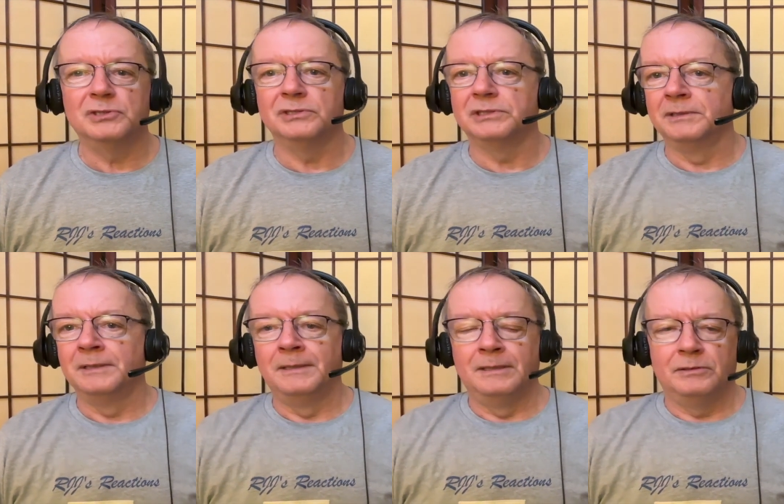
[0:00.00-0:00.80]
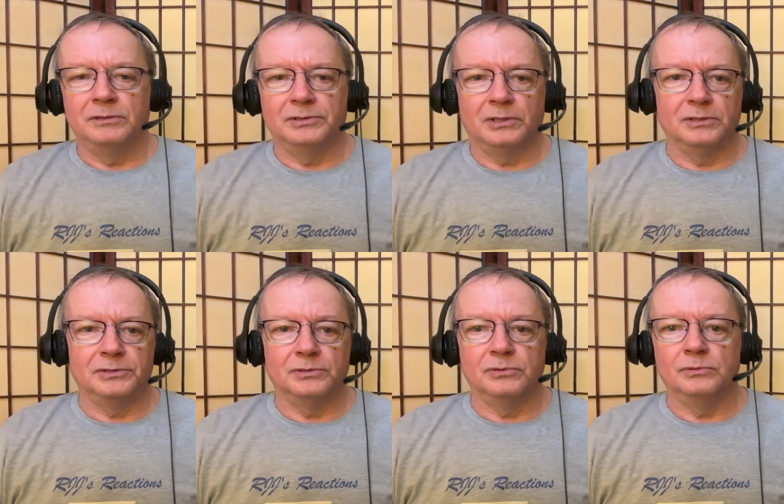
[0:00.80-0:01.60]
There's there's
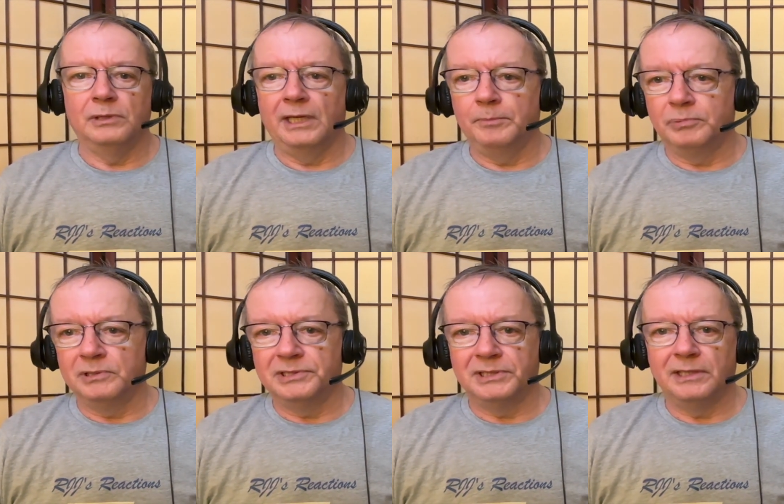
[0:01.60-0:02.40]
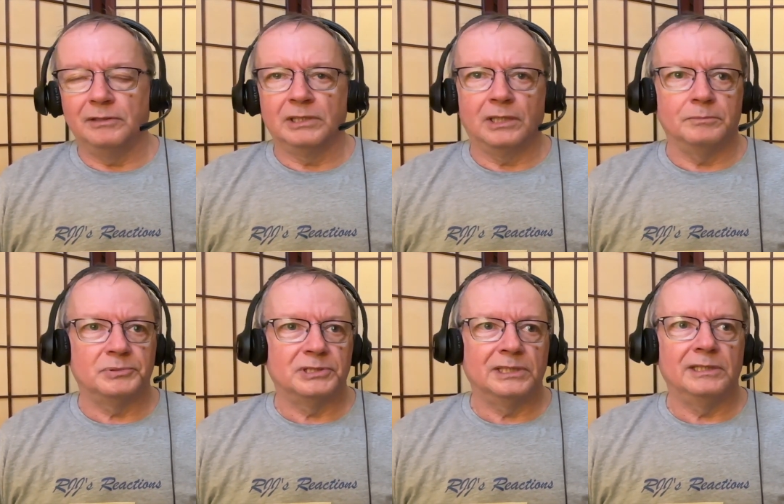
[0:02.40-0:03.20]
also aprons there,
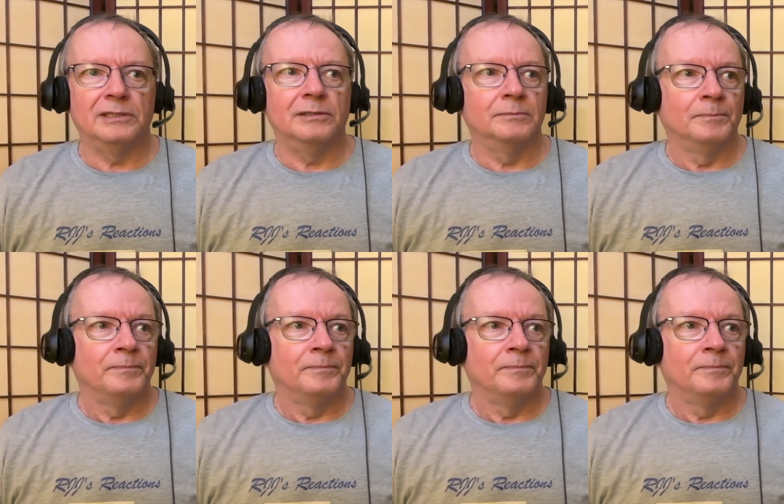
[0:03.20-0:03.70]
cups there.